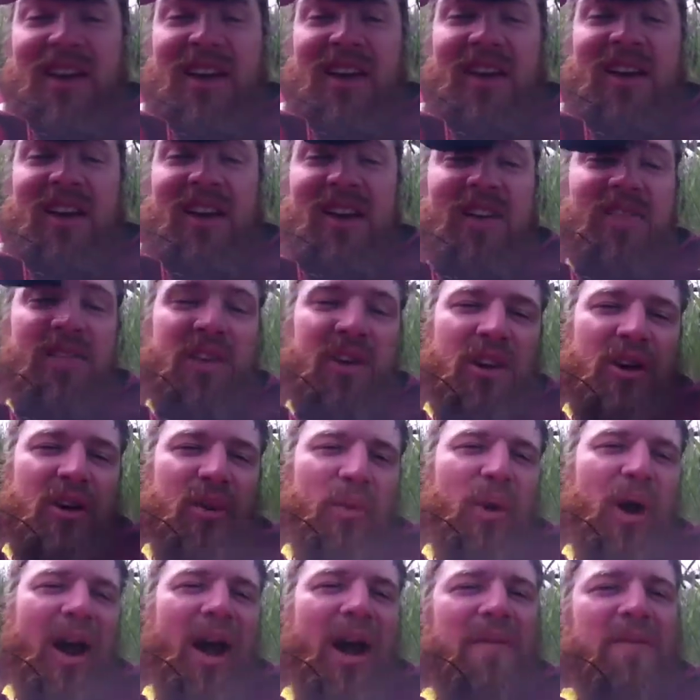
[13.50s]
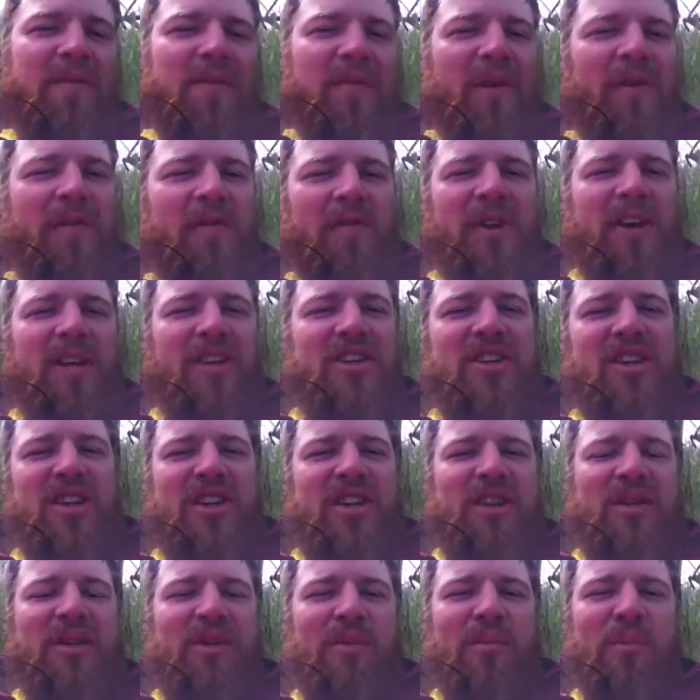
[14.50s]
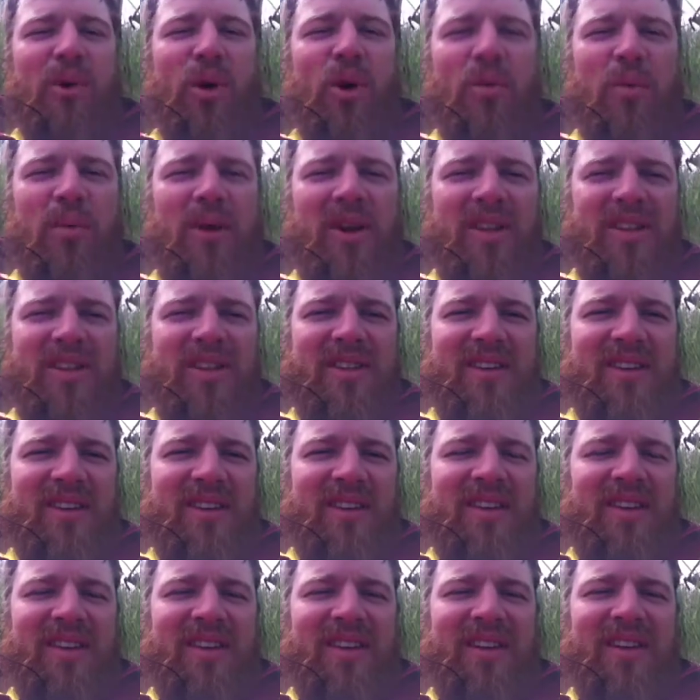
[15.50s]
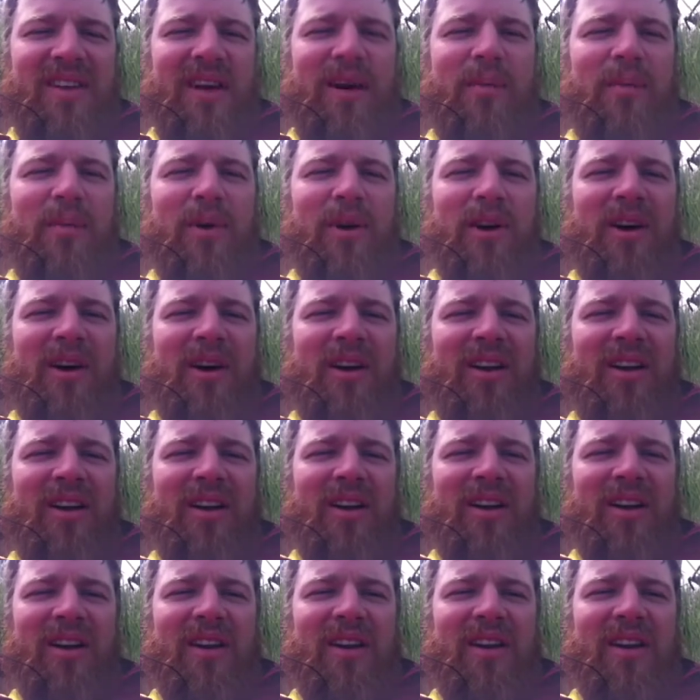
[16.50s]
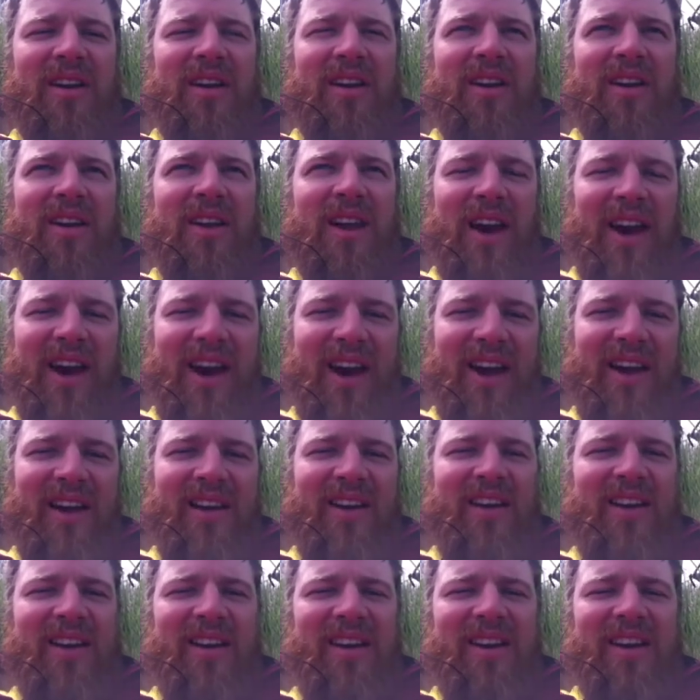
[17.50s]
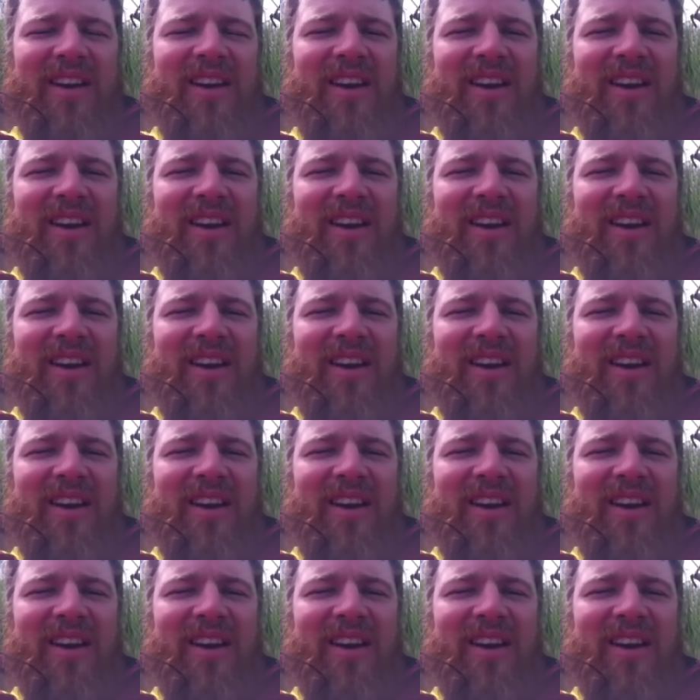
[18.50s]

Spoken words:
I'll give you your Ride4Rufiji Moment number 9.